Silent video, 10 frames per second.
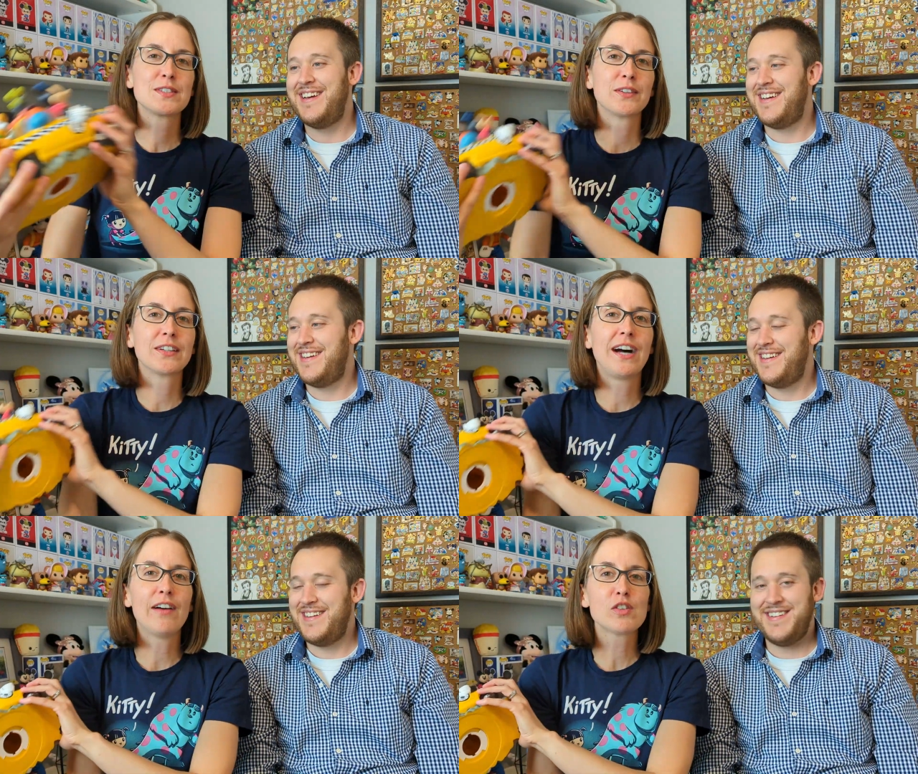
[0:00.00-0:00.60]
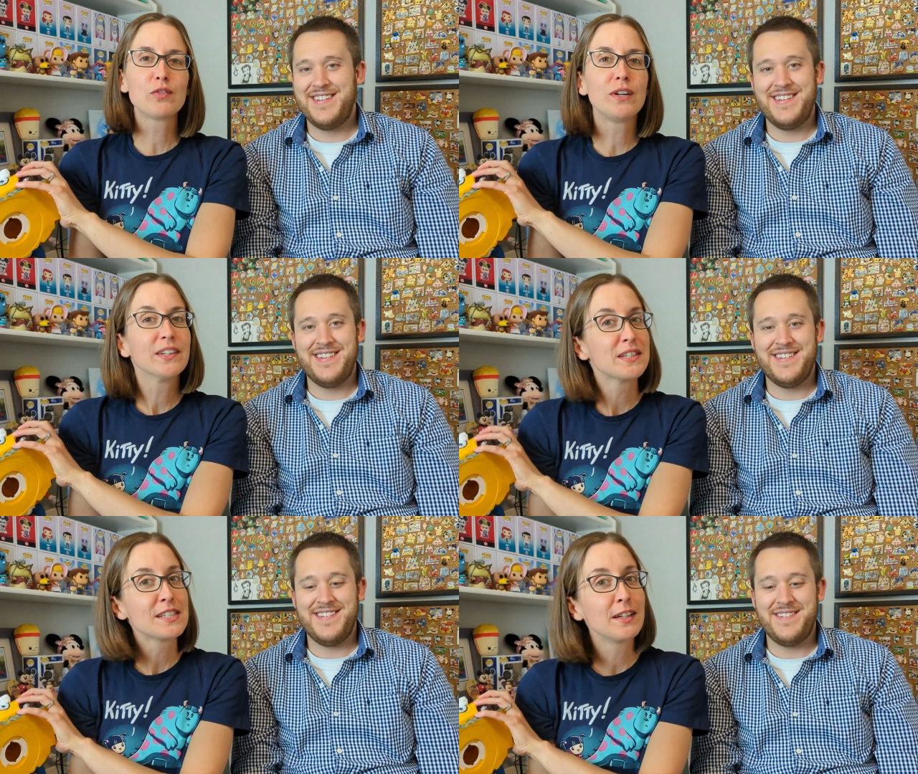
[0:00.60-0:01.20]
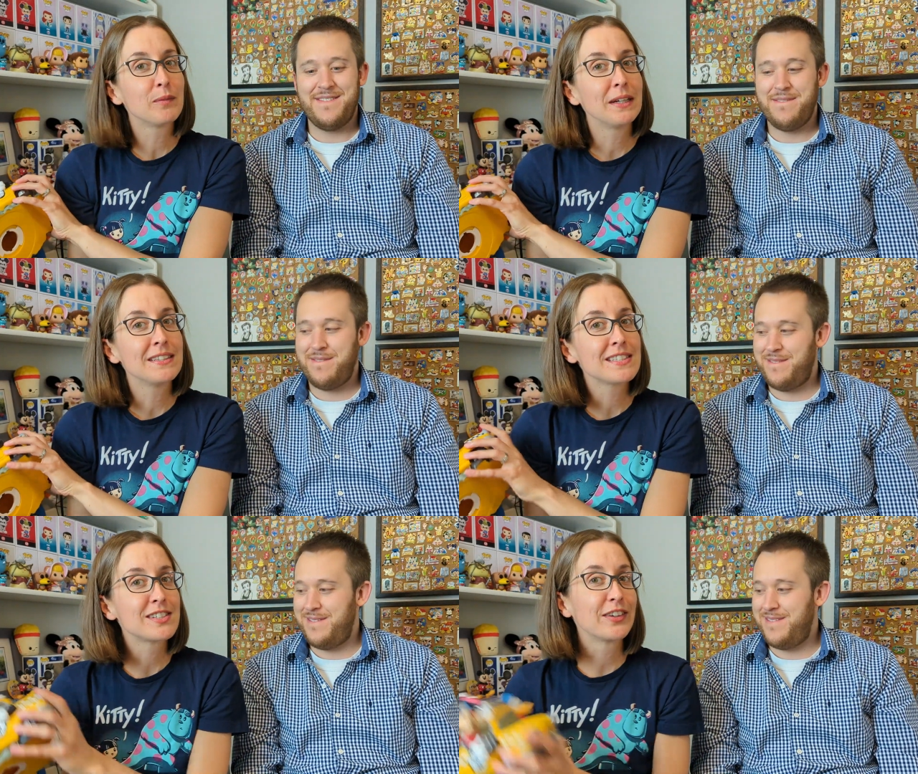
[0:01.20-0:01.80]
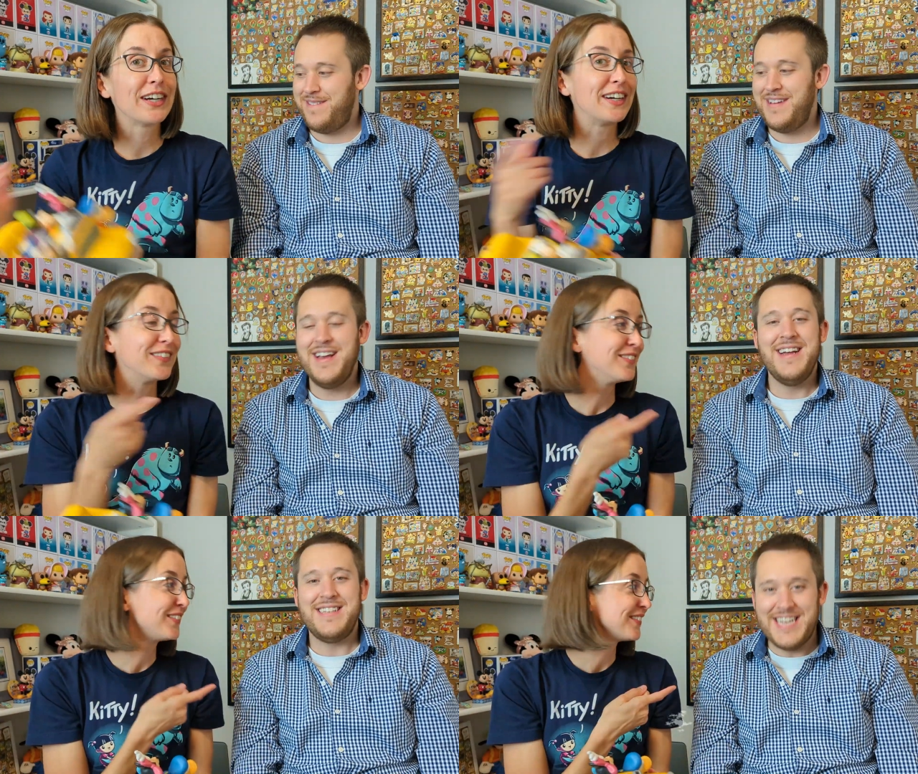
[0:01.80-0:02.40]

Speaker 1: So you'll have to follow us on our Pinstagram.